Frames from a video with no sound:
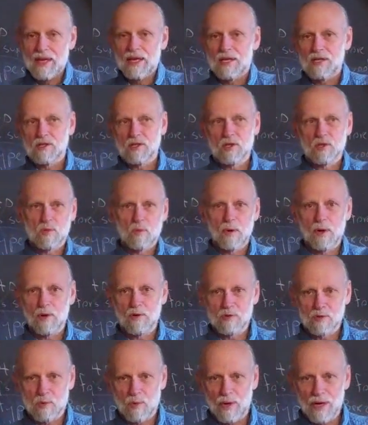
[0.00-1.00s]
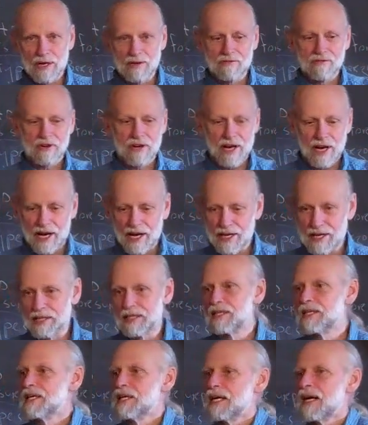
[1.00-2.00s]
This is Willow's wife, Kaya.
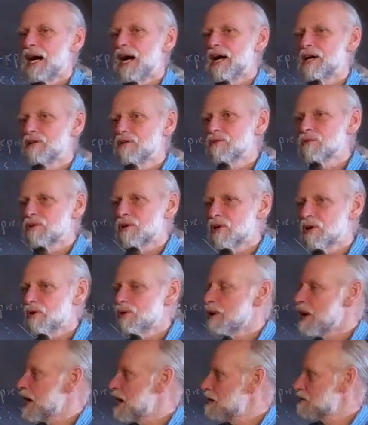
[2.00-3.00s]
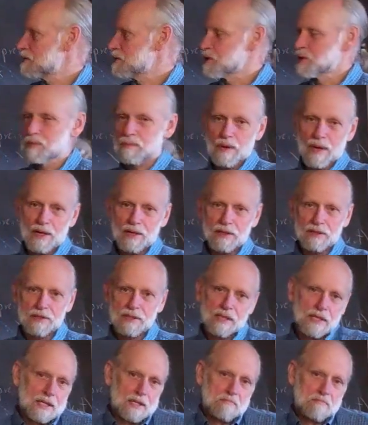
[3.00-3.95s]
I don't know how it's spelled.